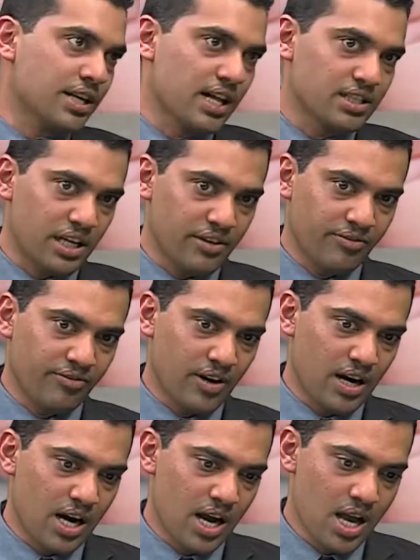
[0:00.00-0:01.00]
else, if
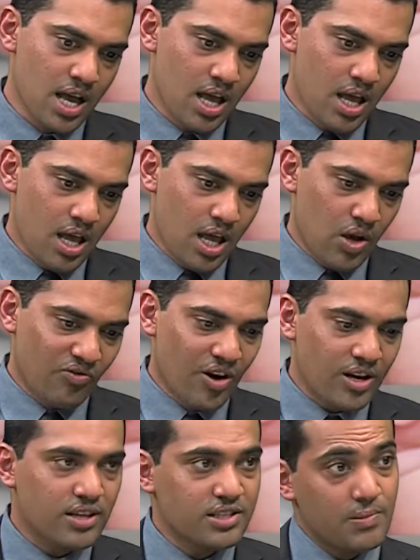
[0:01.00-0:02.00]

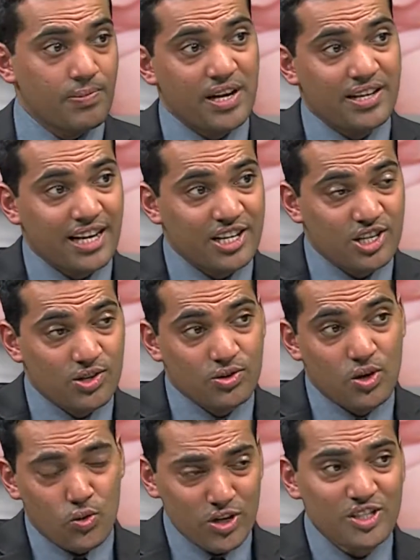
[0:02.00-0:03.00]
one doesn't pay attention to
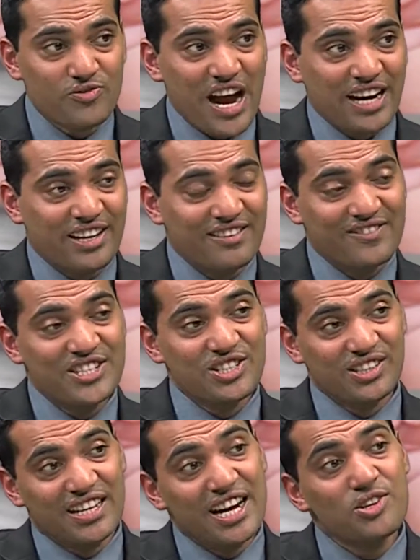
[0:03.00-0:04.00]
the risk factor which
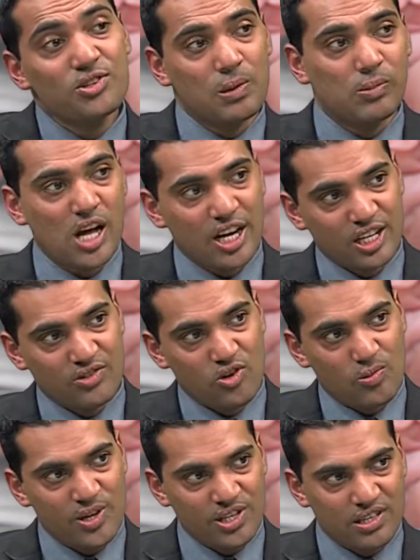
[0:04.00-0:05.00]
led to the blockage
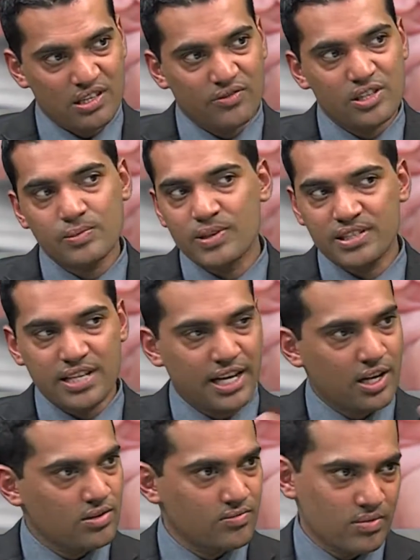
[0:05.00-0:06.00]
formation in the first place, they
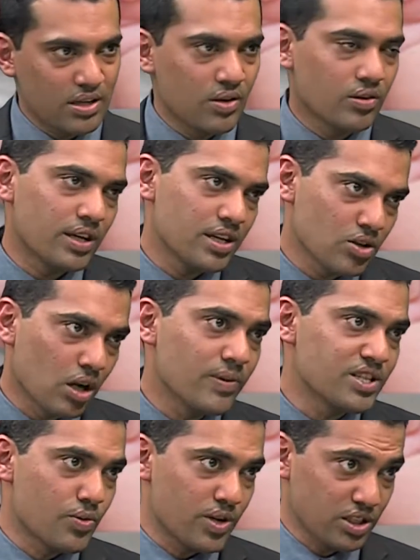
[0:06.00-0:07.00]
can, there is
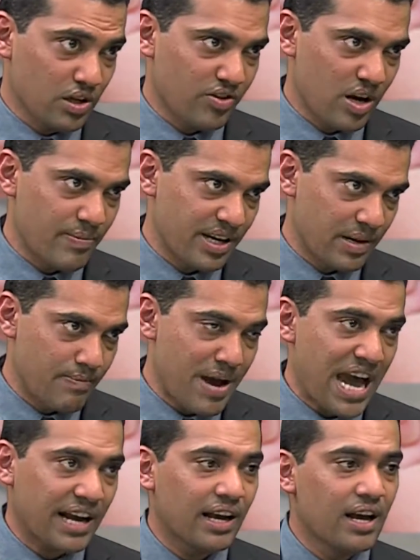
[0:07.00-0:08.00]
always a risk of coming it back.